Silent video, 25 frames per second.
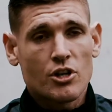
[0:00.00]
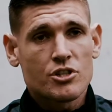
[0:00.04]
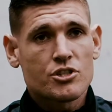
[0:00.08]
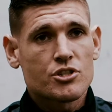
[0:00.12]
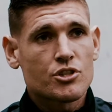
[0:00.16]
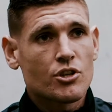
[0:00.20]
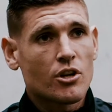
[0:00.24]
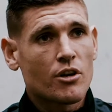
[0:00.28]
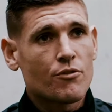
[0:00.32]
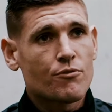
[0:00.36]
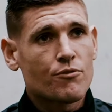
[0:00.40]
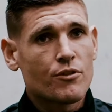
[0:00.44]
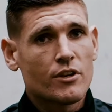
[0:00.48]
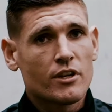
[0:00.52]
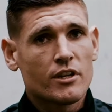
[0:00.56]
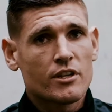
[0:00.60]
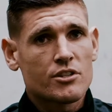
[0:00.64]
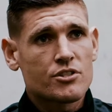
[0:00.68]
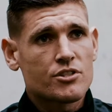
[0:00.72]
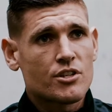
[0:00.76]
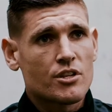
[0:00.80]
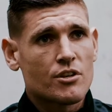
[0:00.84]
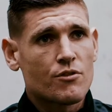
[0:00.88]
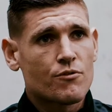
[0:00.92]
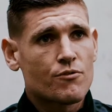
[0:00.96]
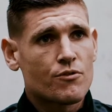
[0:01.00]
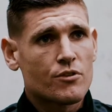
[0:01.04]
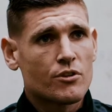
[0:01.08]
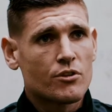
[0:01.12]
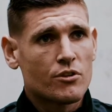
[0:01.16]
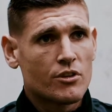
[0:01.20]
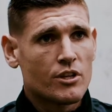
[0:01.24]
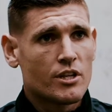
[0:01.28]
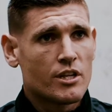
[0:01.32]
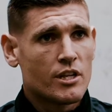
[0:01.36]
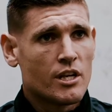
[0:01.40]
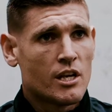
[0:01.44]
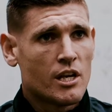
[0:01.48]
nice tight finger so you
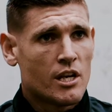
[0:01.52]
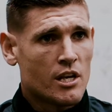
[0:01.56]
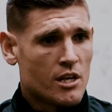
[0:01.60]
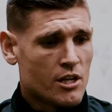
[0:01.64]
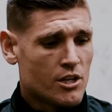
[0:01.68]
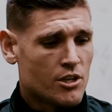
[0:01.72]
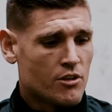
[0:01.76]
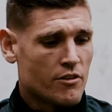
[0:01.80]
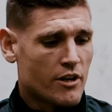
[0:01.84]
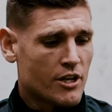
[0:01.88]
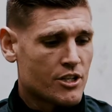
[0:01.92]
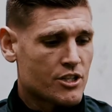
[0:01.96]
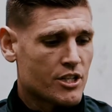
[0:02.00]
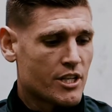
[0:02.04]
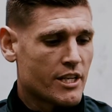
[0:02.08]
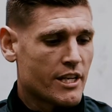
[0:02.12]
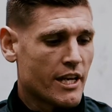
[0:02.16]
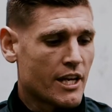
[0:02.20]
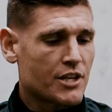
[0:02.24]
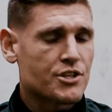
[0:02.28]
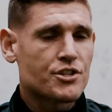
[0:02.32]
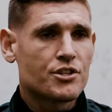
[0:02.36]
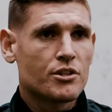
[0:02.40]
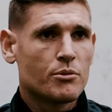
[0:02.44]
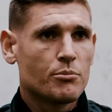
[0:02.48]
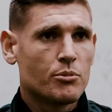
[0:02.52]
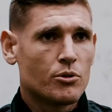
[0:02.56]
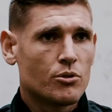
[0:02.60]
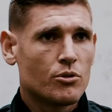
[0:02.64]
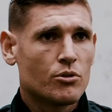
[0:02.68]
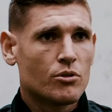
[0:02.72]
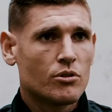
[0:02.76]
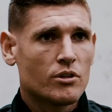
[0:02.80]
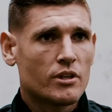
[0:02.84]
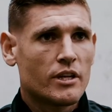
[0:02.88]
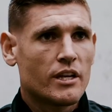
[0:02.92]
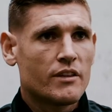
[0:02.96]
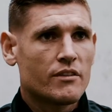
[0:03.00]
feel that you're actually catching the
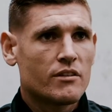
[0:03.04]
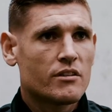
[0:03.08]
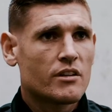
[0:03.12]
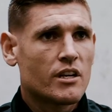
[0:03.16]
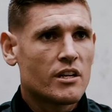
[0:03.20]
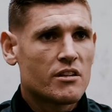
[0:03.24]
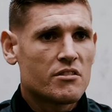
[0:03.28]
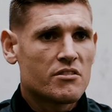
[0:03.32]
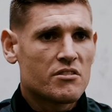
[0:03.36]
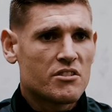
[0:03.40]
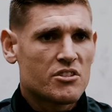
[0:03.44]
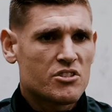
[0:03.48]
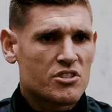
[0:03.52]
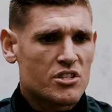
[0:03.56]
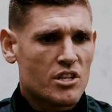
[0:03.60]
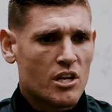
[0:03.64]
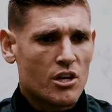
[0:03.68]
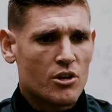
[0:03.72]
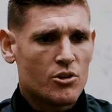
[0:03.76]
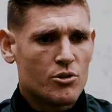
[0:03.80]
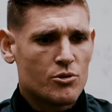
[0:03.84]
ball and, and there's no